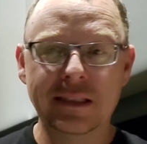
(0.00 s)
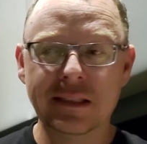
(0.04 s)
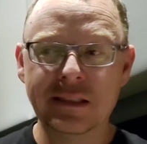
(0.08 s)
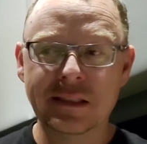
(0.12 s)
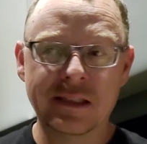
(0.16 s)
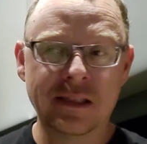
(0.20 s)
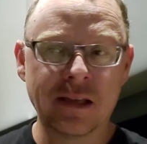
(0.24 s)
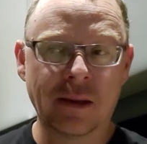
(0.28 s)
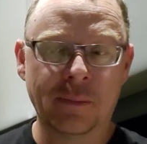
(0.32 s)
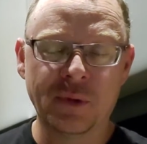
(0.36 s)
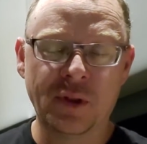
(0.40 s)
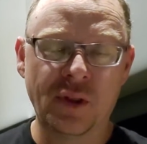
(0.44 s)

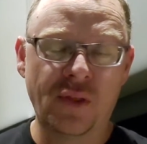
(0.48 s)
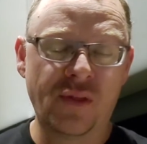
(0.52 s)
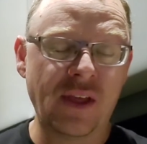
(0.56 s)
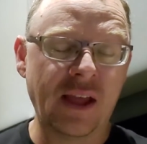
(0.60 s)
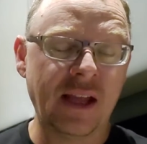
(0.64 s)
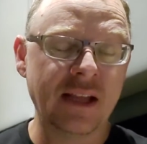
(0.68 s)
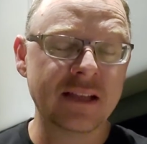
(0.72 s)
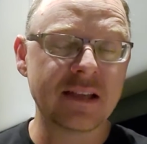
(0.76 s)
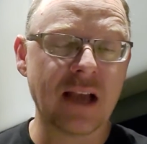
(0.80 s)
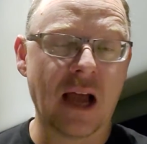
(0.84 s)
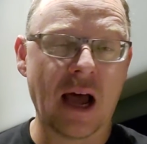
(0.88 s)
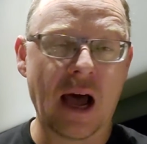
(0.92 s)
some of the
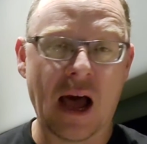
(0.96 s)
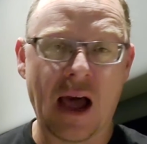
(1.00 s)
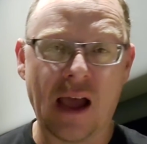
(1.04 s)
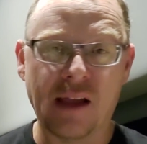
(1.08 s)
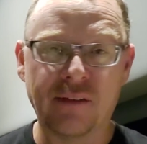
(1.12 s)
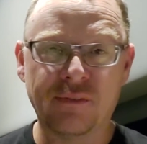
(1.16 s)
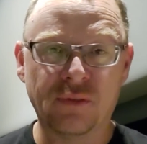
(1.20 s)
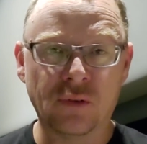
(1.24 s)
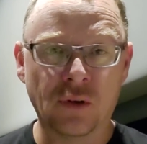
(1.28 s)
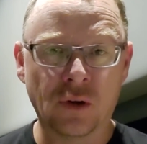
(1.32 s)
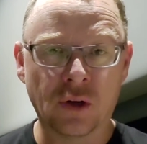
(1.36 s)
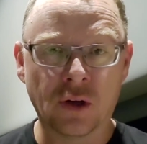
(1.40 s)
things
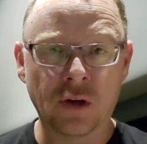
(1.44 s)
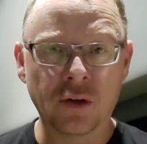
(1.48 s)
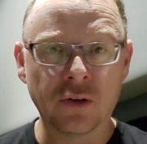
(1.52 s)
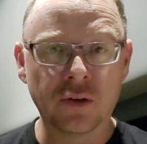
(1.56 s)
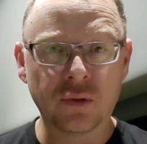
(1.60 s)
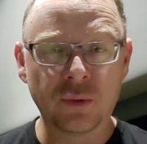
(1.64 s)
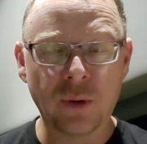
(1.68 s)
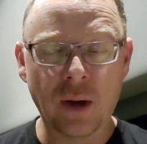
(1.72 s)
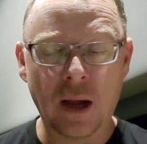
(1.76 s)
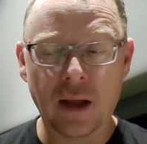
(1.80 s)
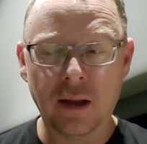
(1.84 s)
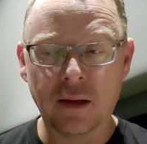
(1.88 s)
I've learned
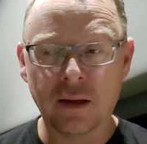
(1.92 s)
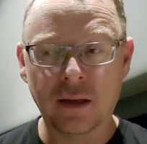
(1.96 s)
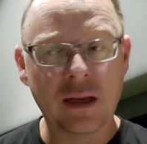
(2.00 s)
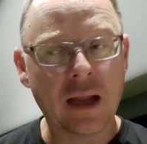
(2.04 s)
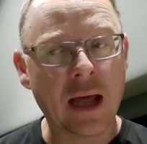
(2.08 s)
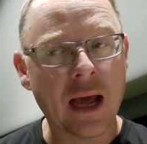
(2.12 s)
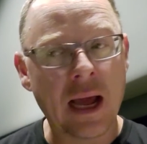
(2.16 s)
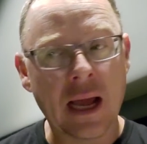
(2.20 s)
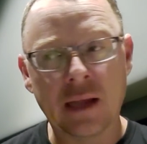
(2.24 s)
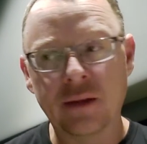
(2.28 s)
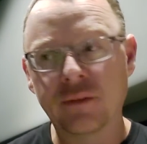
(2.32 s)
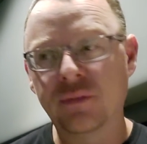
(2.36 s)
throughout
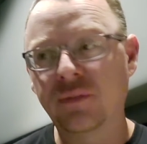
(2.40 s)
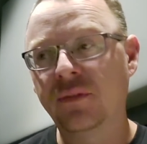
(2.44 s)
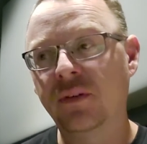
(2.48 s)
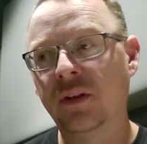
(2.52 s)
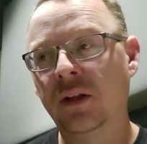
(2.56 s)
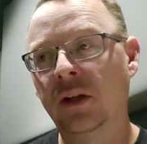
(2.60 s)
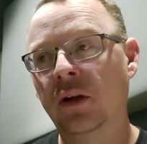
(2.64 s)
life,